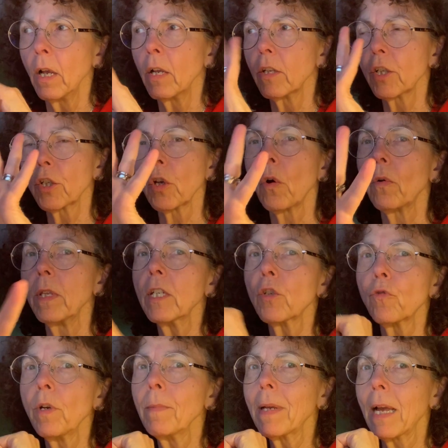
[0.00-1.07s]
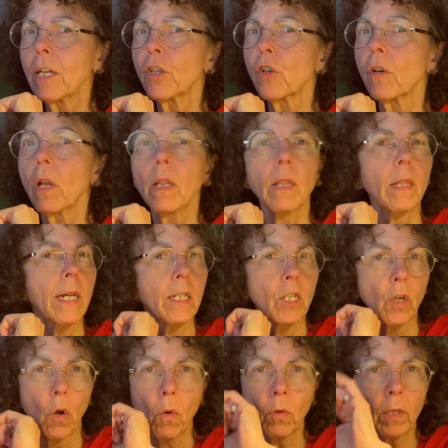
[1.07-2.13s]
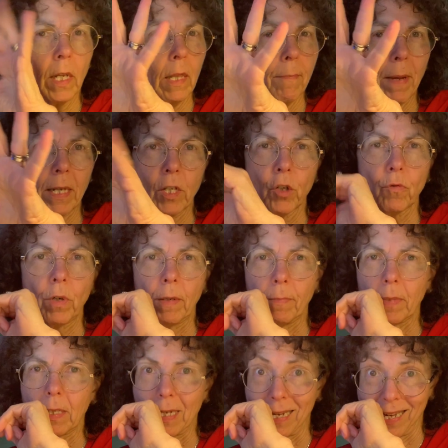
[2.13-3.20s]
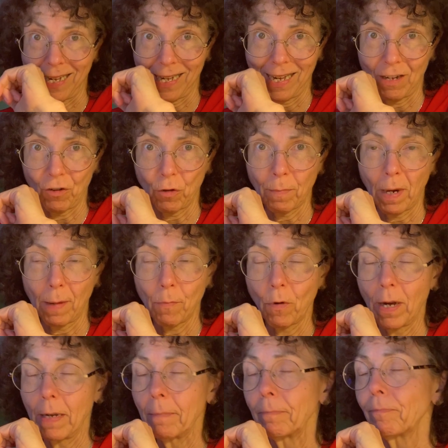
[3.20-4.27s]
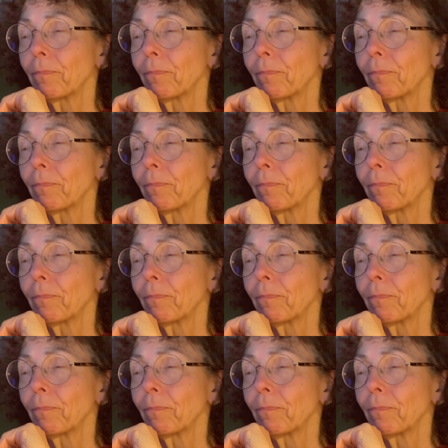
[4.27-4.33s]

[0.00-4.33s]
So this dream catcher lets only the best dreams enter my brain.